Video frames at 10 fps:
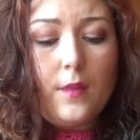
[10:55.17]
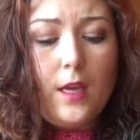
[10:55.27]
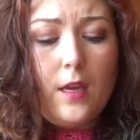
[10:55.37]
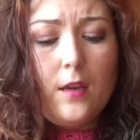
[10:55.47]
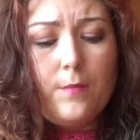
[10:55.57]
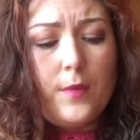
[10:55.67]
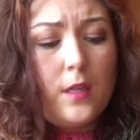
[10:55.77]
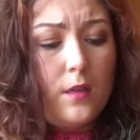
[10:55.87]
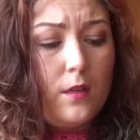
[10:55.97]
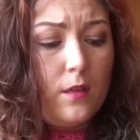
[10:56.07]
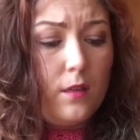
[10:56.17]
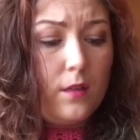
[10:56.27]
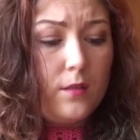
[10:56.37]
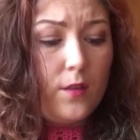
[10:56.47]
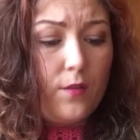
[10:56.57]
I
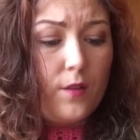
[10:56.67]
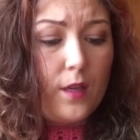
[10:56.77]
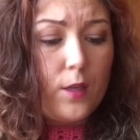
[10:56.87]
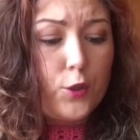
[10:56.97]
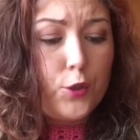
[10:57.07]
don't think